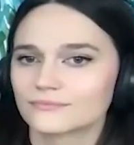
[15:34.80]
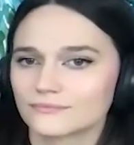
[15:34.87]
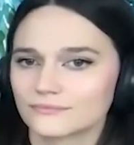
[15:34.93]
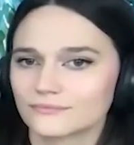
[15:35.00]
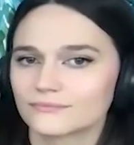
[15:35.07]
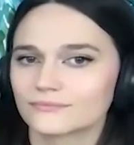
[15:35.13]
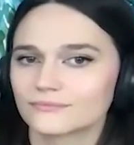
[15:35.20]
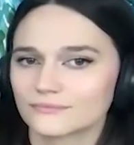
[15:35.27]

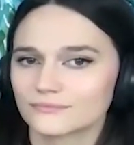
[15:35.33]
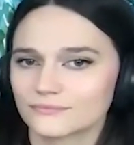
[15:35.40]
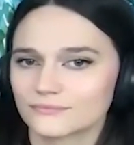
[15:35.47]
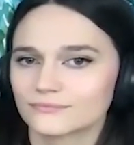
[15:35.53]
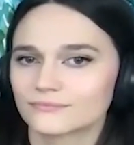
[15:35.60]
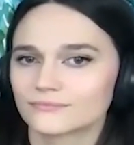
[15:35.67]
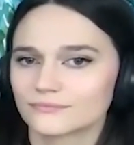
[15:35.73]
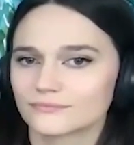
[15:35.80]

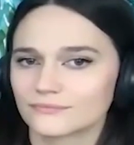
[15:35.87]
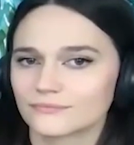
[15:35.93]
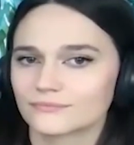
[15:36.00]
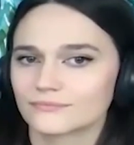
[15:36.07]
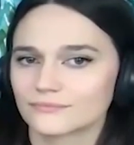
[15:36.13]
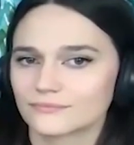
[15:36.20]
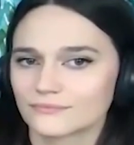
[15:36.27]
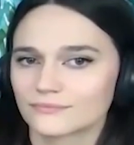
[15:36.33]

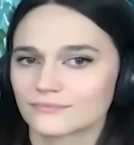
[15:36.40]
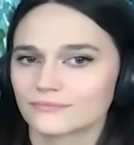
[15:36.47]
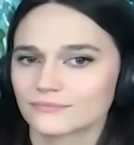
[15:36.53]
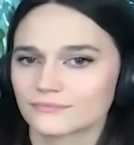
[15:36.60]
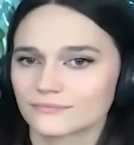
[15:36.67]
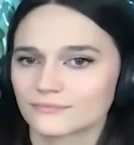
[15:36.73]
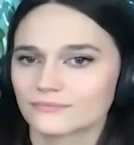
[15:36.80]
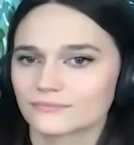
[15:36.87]

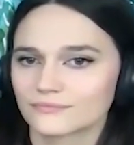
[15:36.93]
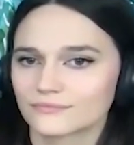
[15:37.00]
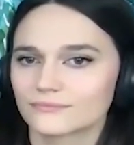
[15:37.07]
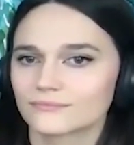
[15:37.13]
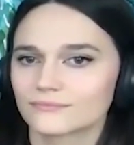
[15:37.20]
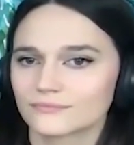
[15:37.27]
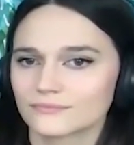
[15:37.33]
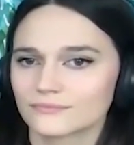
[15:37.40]

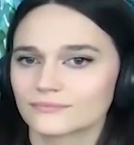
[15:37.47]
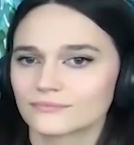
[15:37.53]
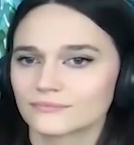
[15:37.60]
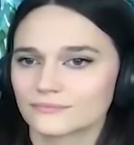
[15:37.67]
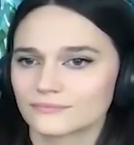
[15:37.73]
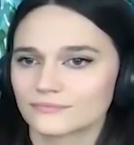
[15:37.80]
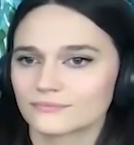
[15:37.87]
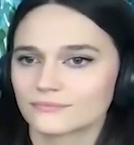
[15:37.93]

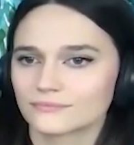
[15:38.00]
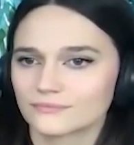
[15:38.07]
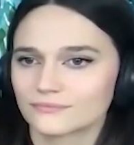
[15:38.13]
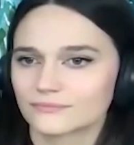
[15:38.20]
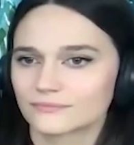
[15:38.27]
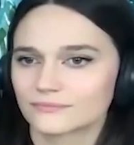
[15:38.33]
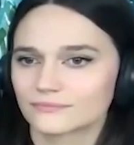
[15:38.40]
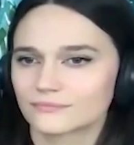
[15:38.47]

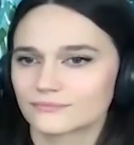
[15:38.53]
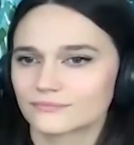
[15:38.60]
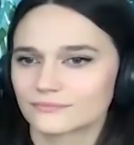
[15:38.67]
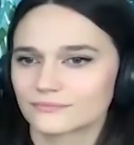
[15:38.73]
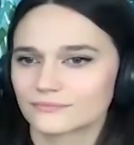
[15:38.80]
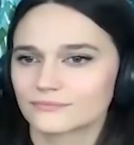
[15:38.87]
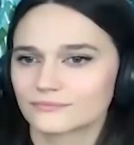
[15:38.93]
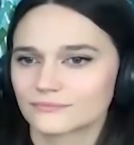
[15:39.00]

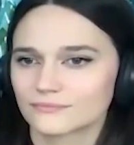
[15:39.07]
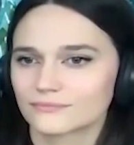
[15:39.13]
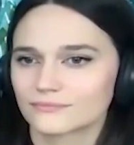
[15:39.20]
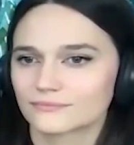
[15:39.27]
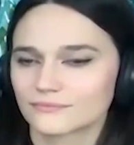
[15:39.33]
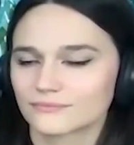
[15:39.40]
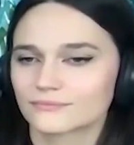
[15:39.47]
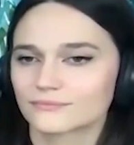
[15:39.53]

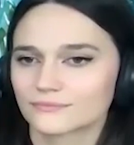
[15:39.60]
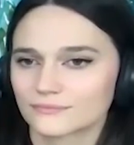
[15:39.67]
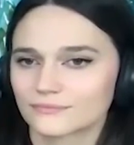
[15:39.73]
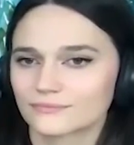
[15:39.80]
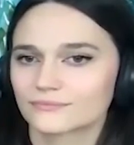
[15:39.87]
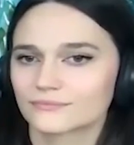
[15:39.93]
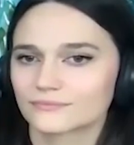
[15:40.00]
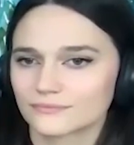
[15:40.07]

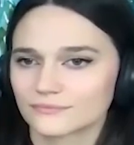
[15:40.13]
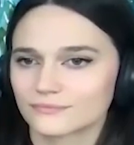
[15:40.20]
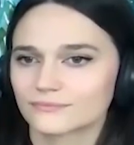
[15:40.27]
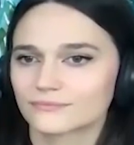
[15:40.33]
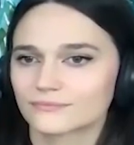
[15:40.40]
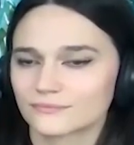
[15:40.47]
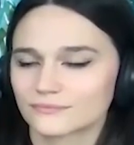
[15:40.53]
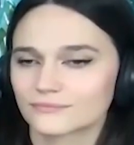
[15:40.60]

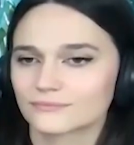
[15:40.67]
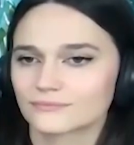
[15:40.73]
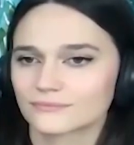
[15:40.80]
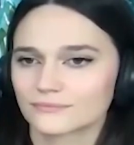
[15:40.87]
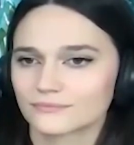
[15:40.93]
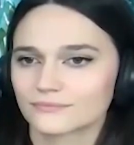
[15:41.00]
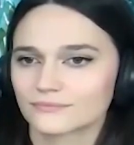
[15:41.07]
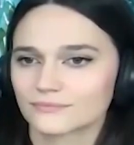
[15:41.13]

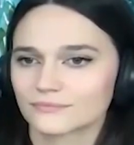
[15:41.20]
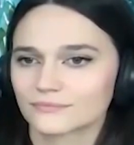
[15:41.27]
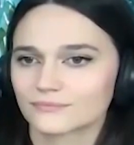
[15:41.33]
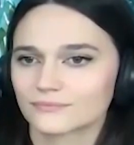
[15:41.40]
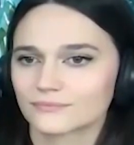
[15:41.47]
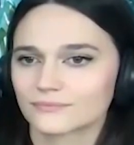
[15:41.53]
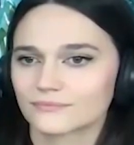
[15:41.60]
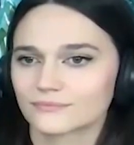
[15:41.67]

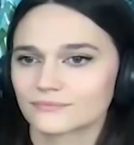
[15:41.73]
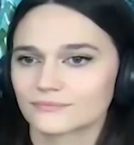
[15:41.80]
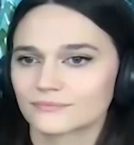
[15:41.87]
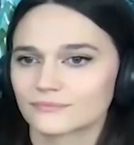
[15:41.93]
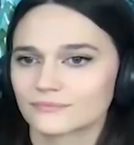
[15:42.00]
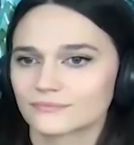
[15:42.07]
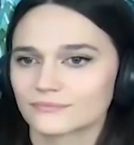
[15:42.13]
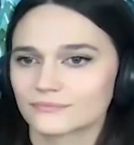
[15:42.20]

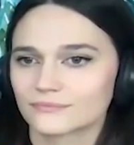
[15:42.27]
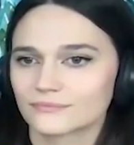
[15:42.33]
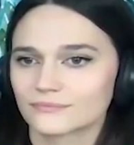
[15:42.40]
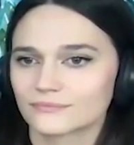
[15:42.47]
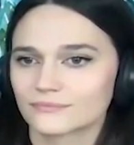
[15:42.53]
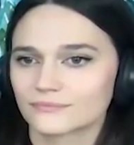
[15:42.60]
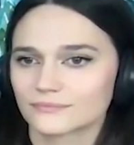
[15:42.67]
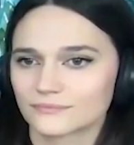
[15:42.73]
(not speaking)